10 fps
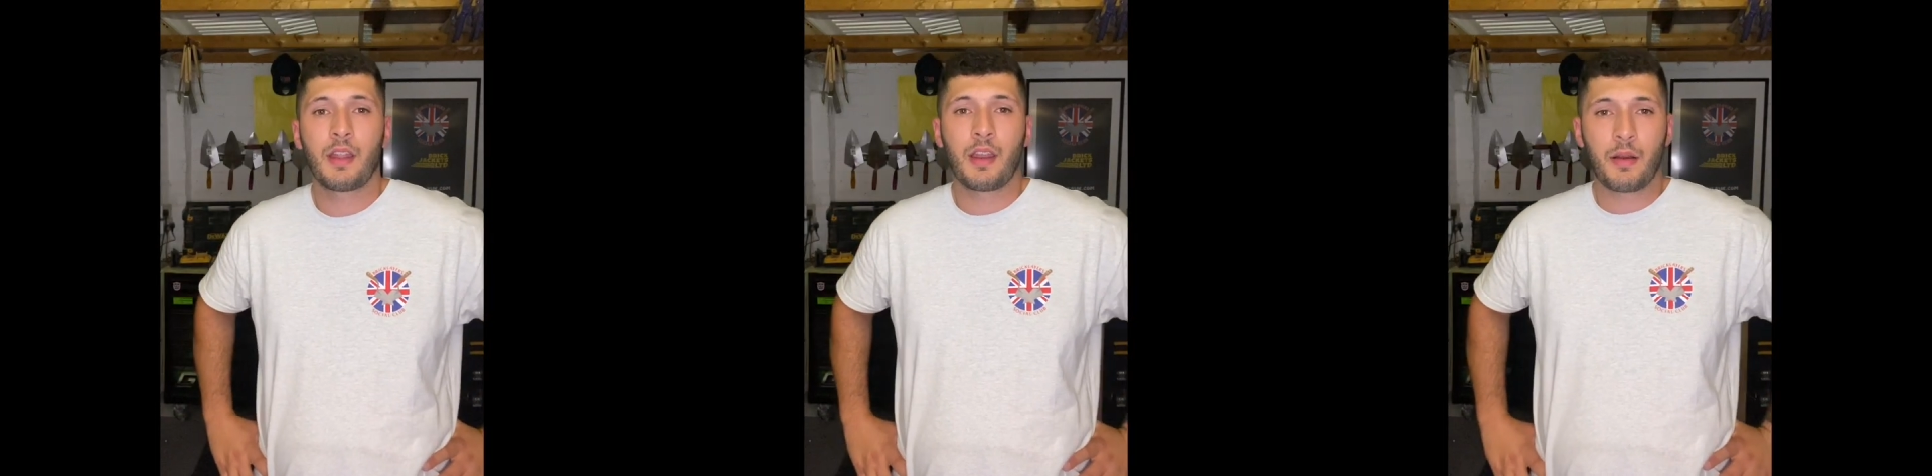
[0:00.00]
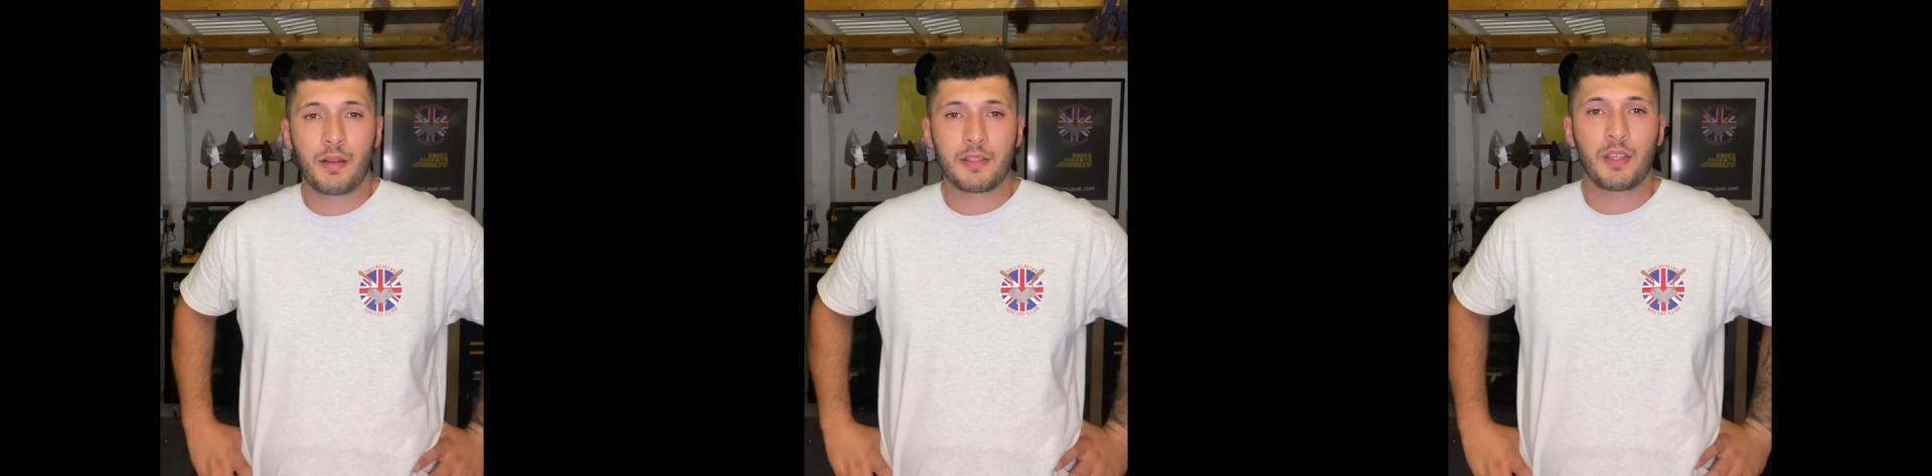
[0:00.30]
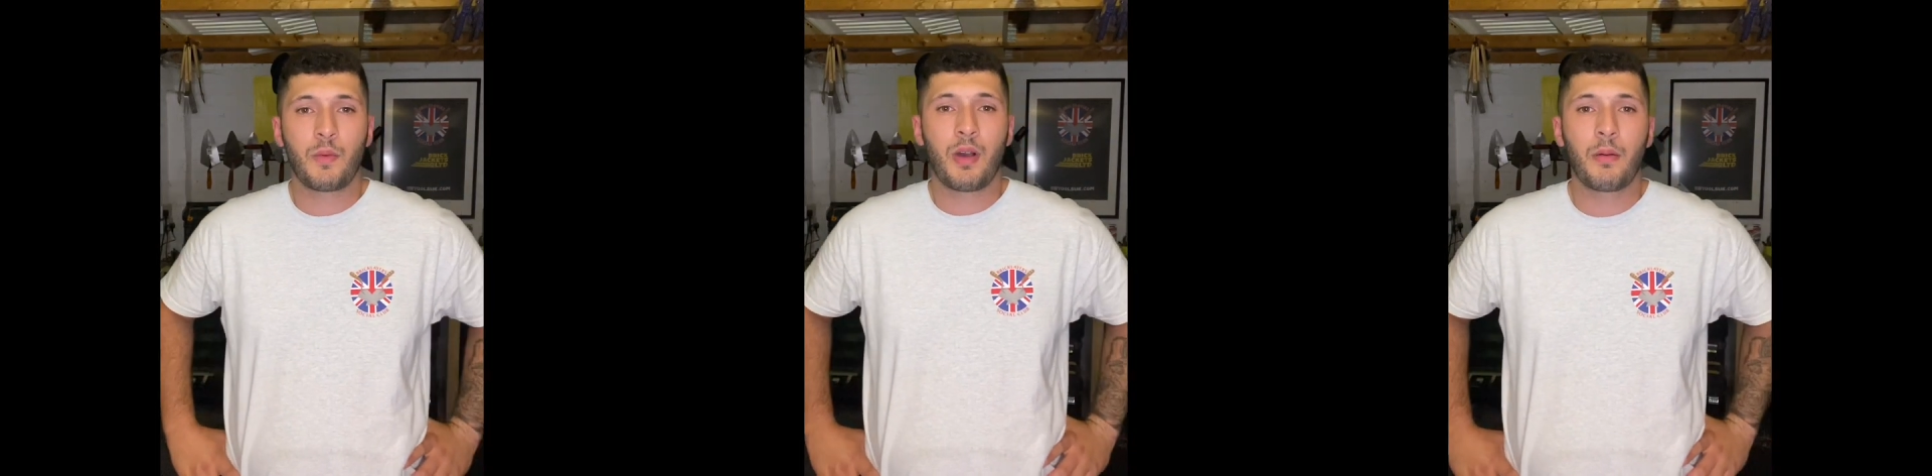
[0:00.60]
then I'm going to tell
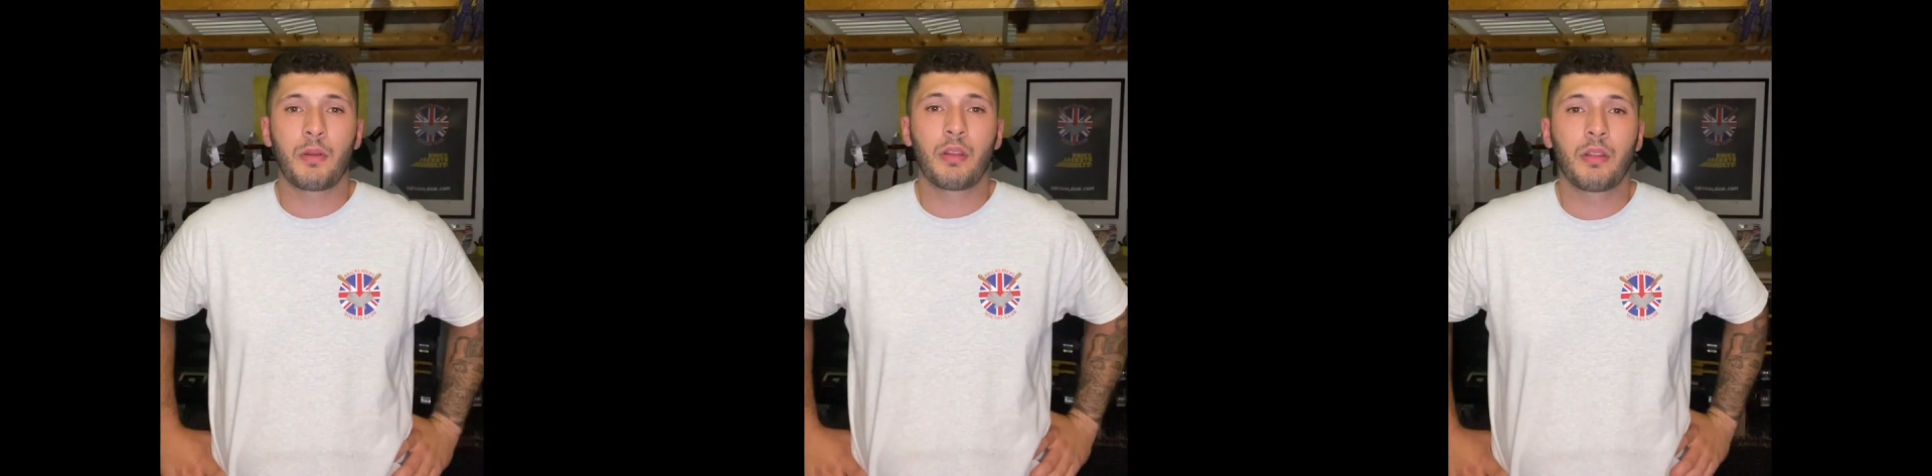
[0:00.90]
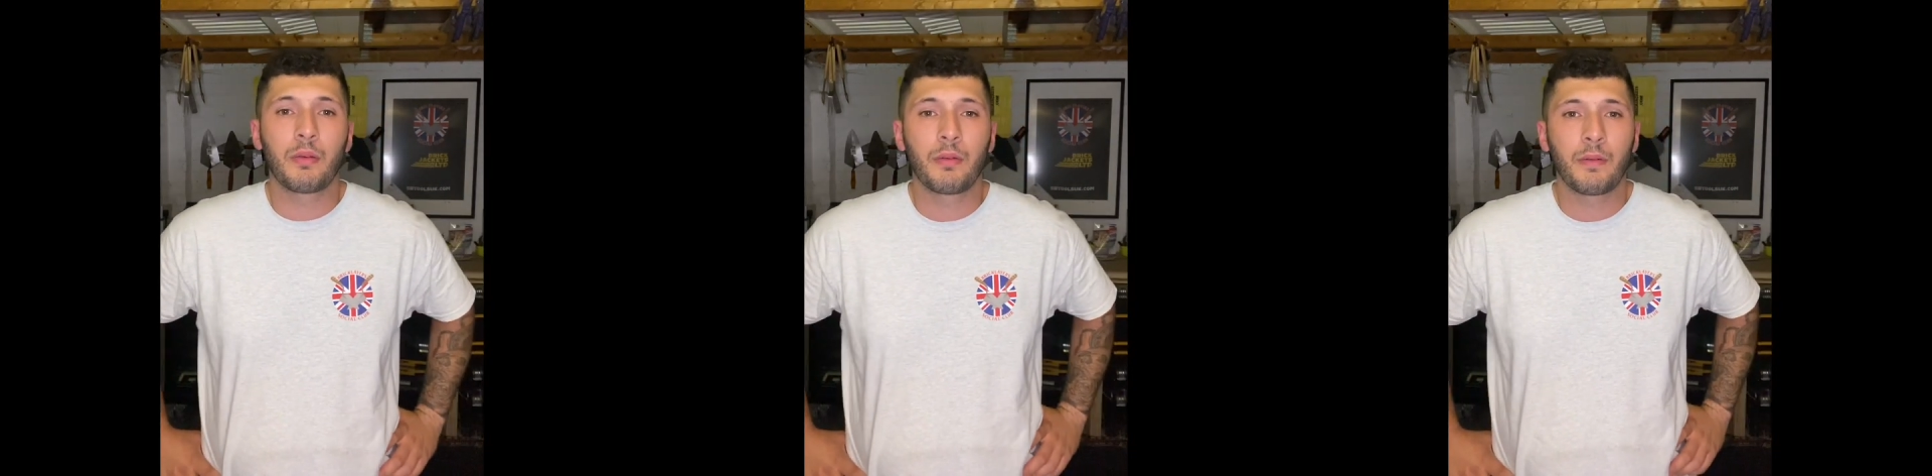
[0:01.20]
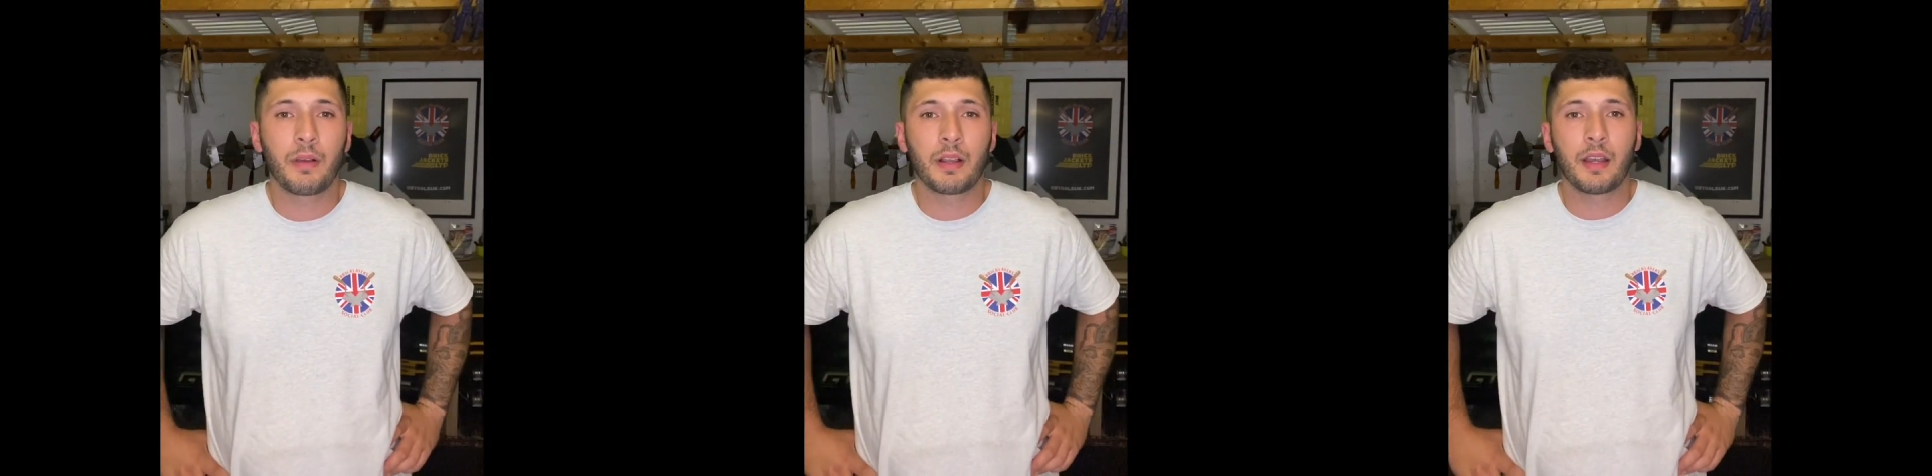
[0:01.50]
you what I'm going to do.
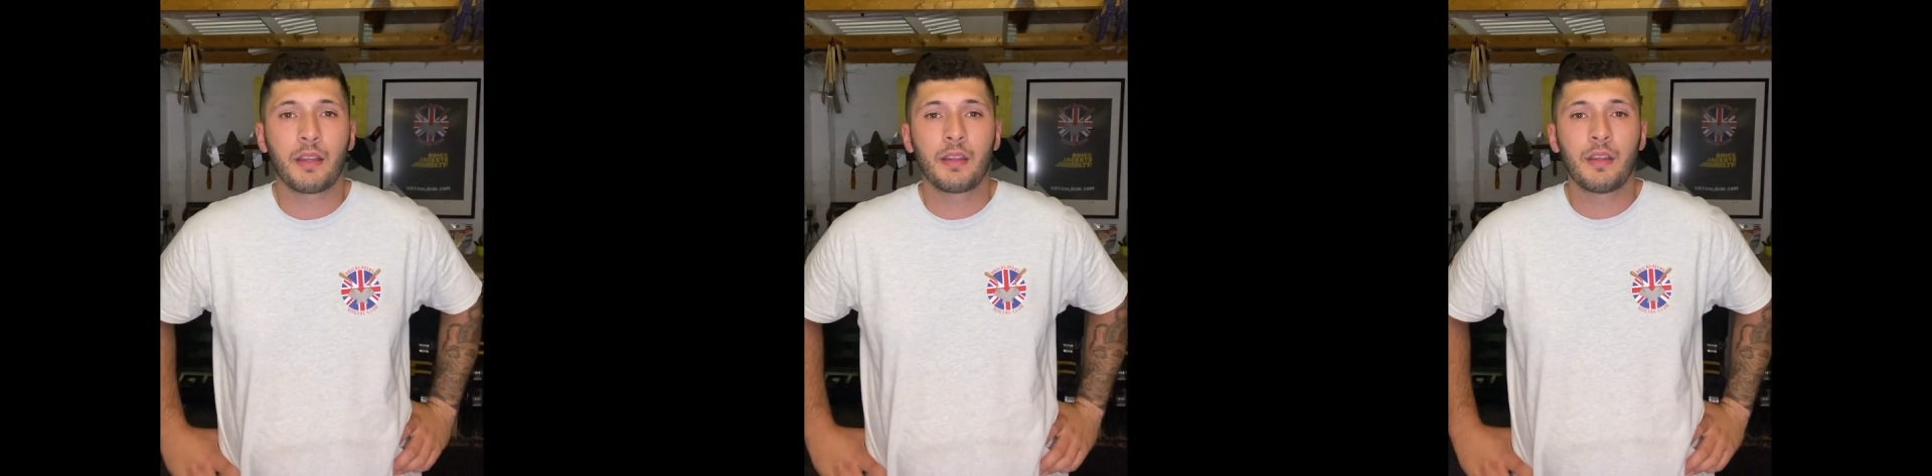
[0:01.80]
Okay.